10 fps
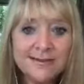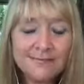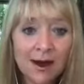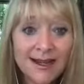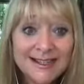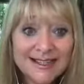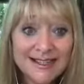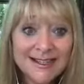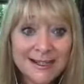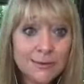my
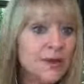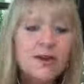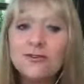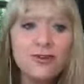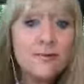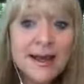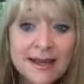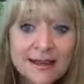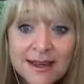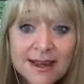system from
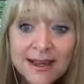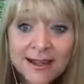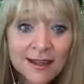anything.